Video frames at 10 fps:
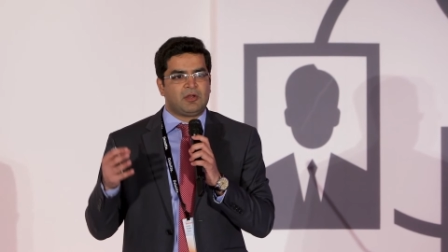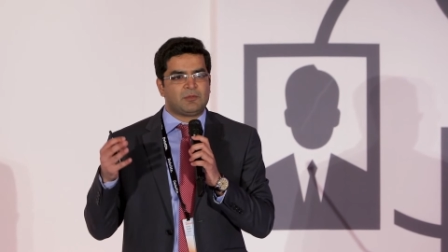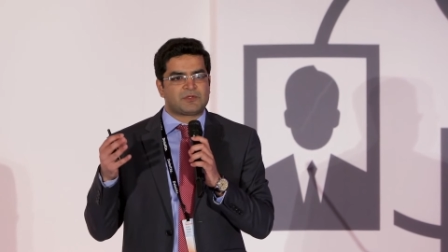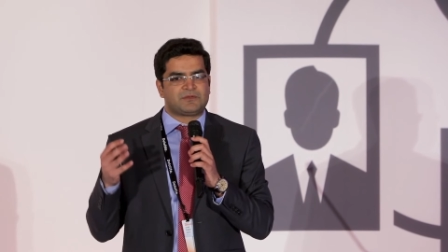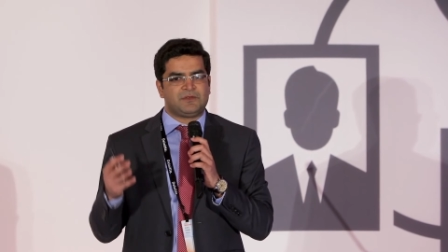
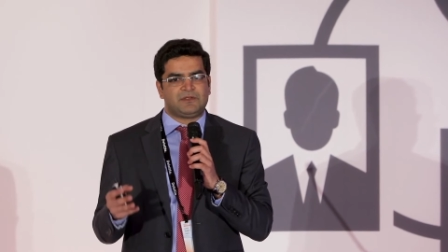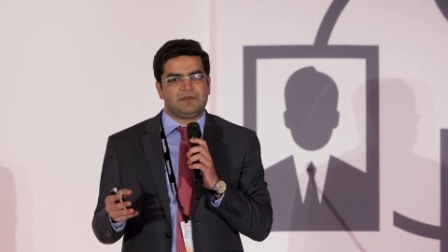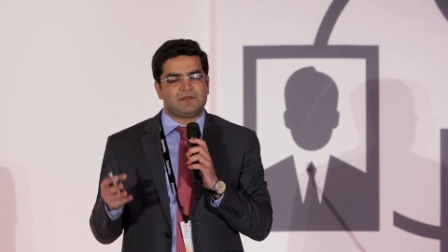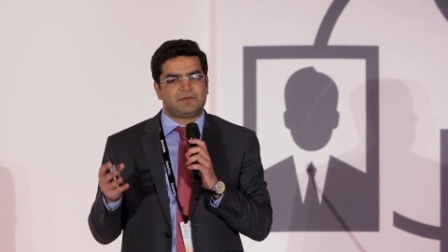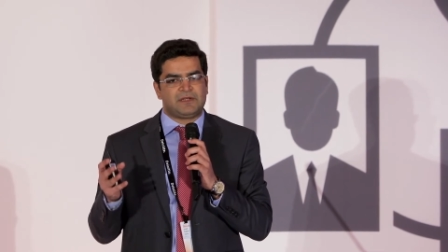almost
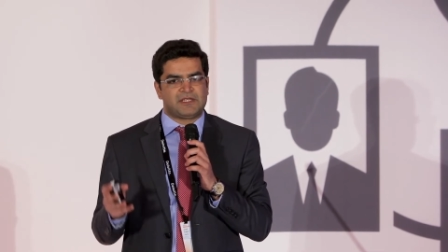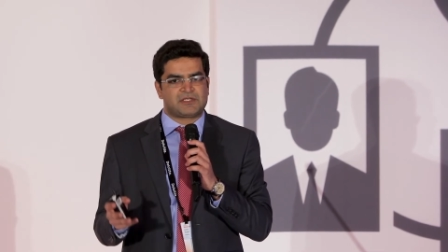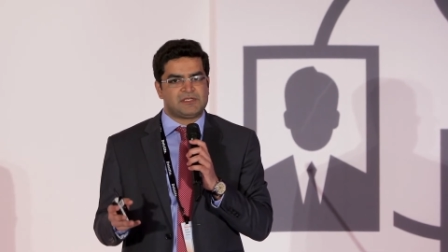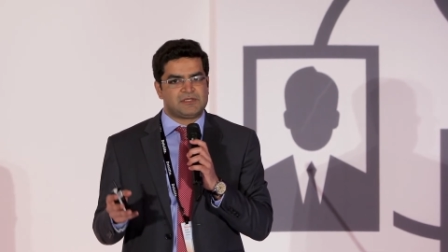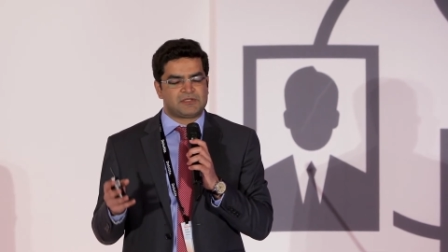51
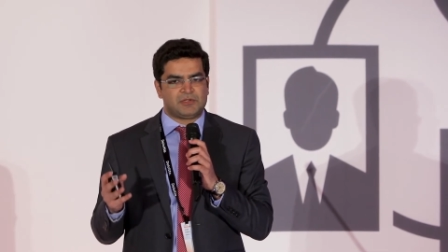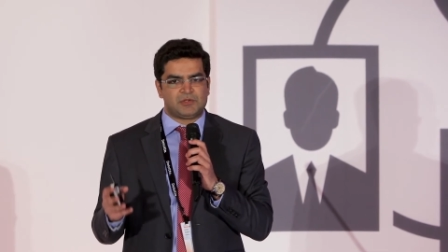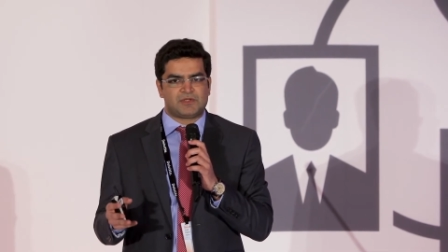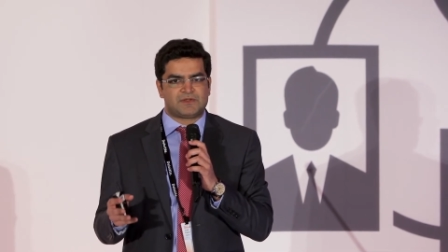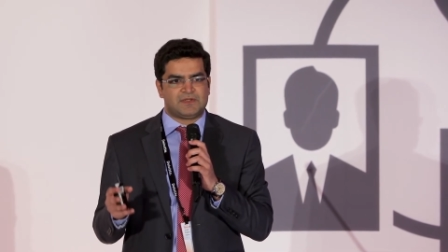financial
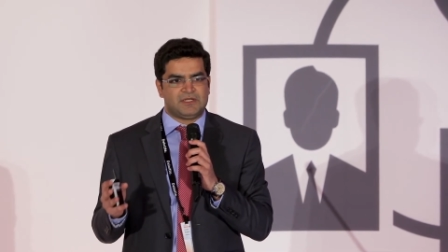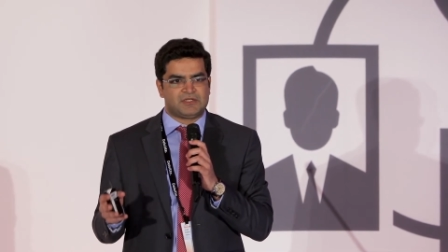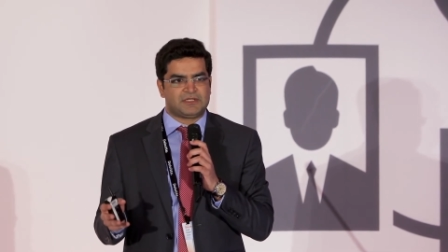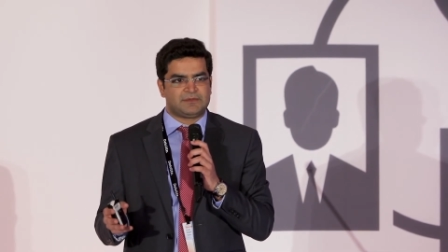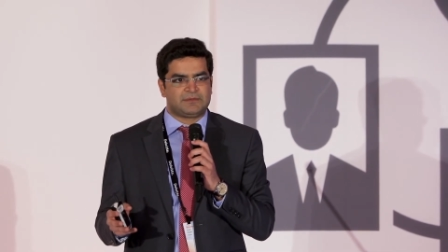institutions in
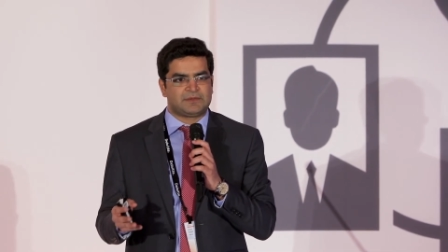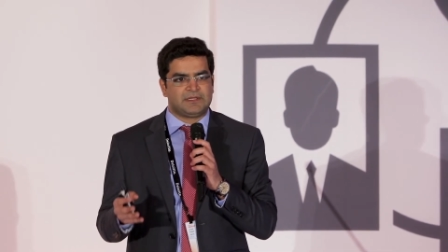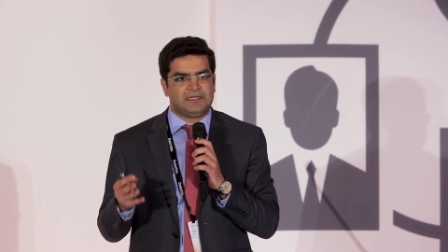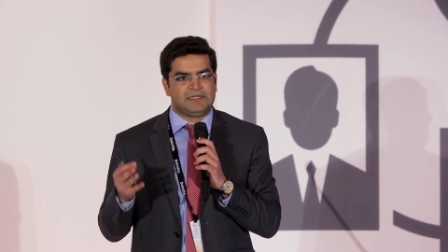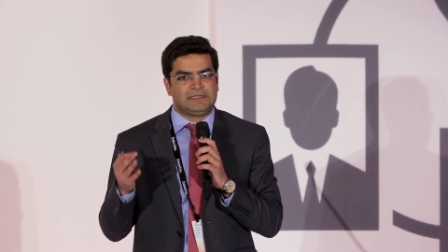Asia,
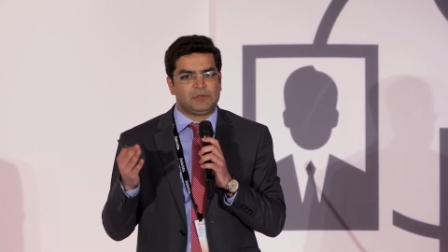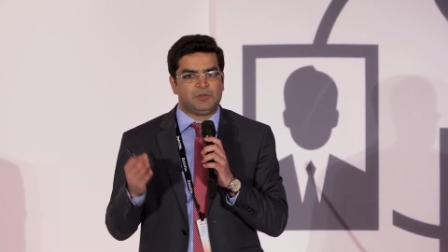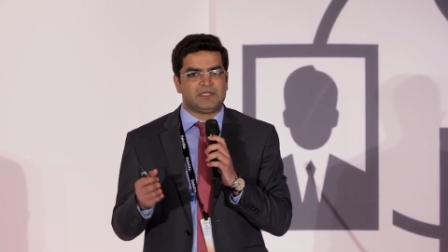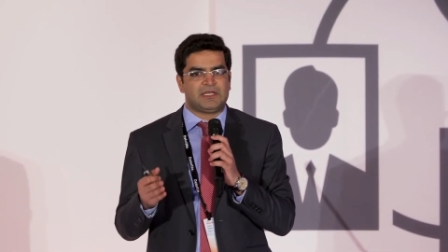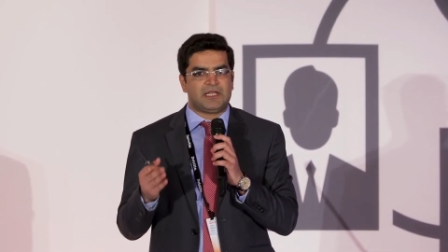uh,
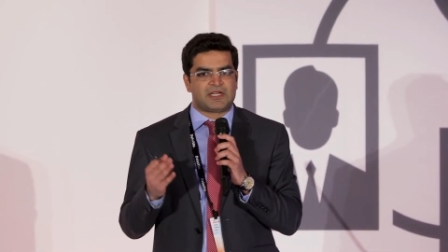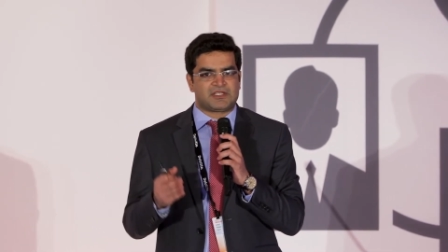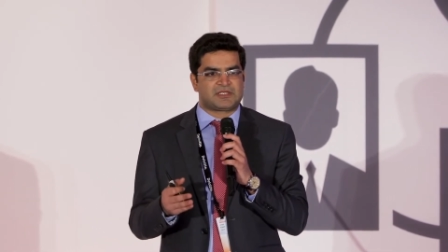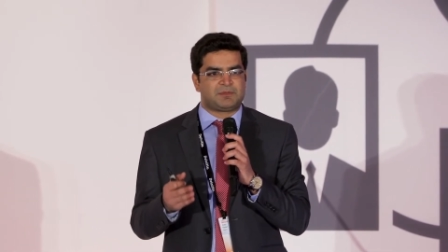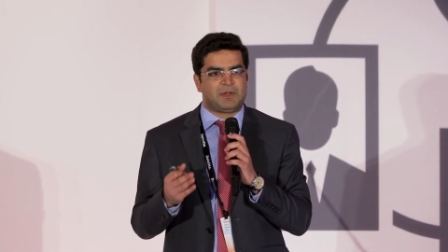including the
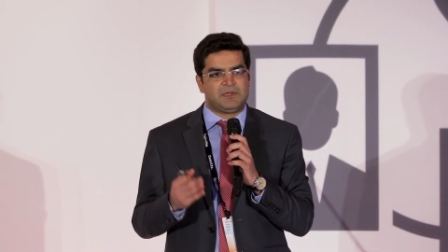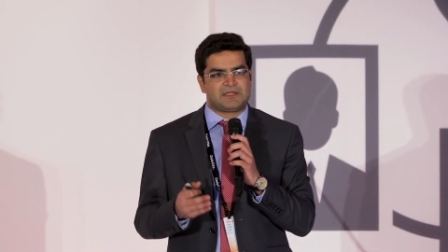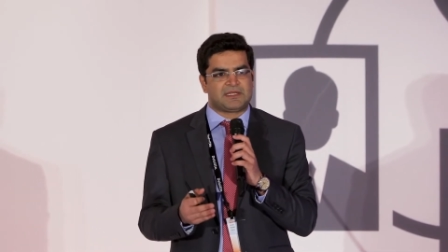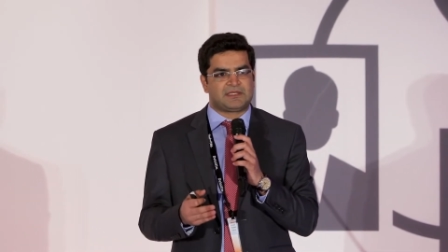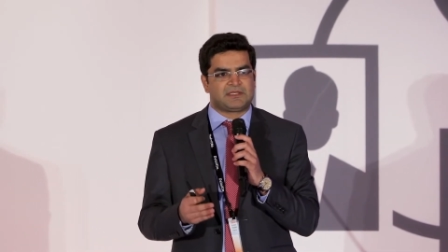largest public
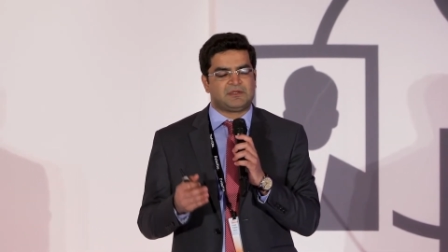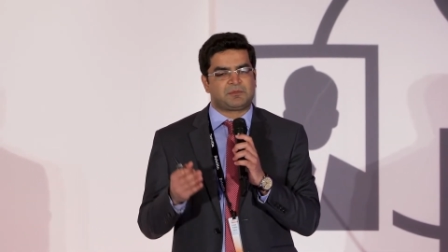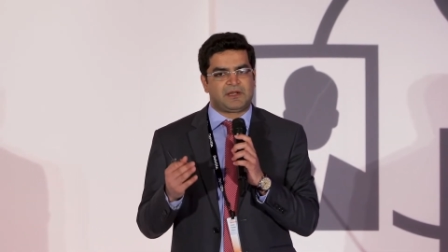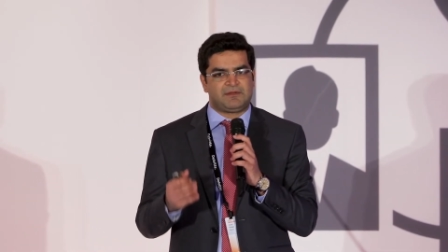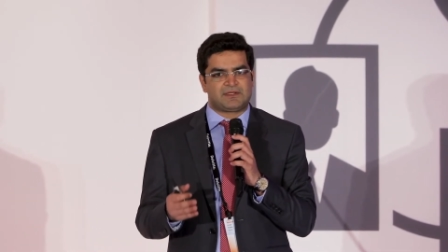sector and
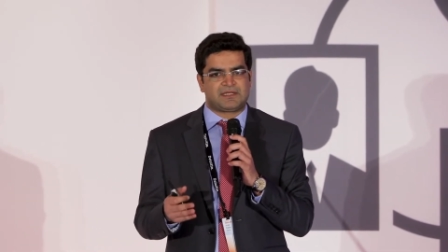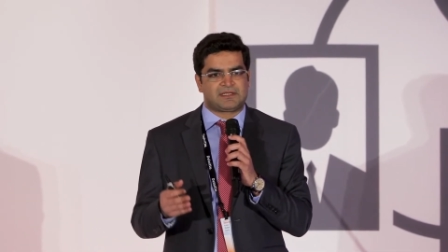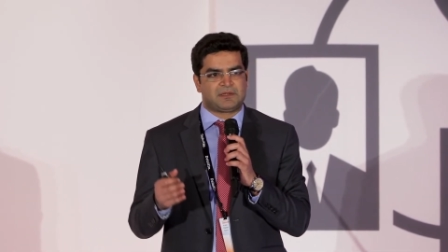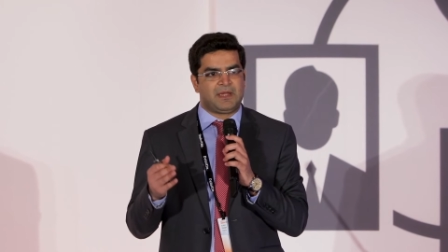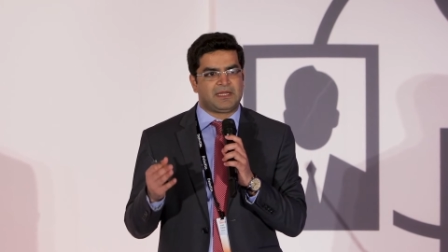private
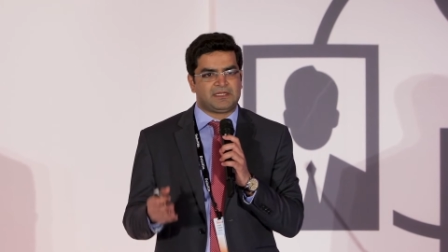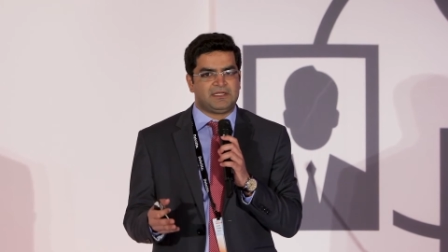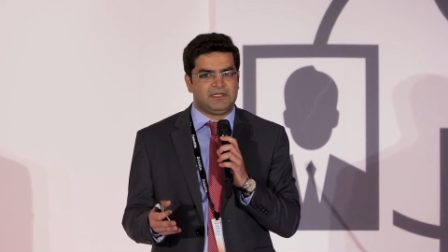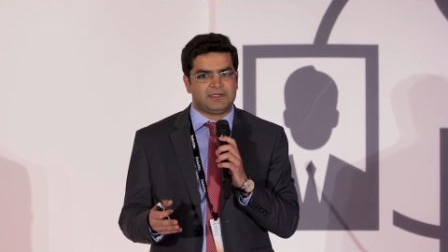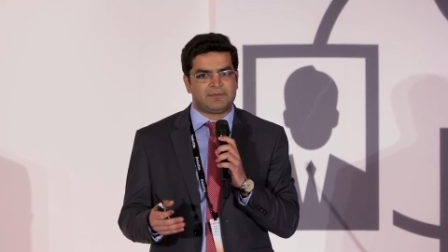sector bank in
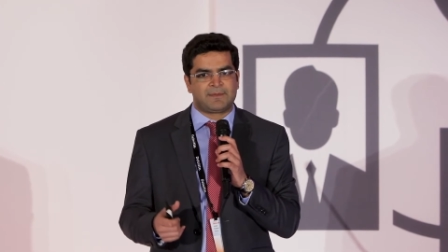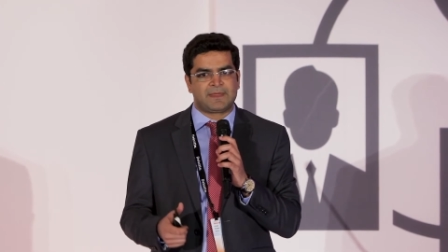India.